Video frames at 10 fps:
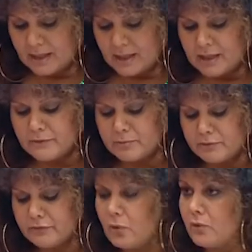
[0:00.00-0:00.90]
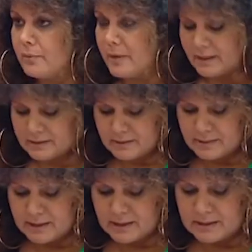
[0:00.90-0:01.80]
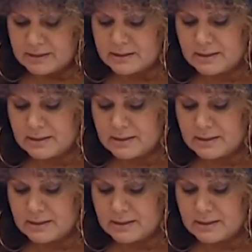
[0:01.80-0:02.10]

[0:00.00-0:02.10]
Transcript: Even before the pandemic hit,